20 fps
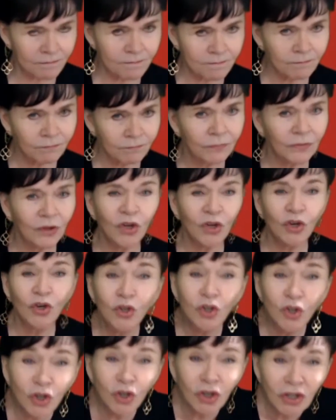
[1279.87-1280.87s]
right. For uh,
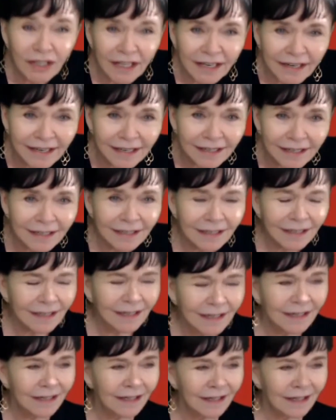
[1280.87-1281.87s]
good. Uh, for
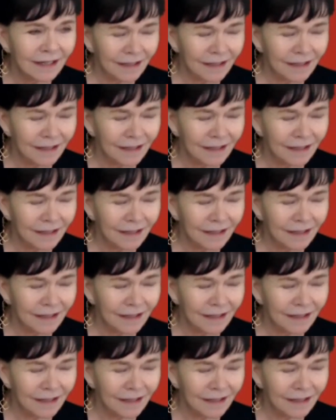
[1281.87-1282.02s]
intuitive art,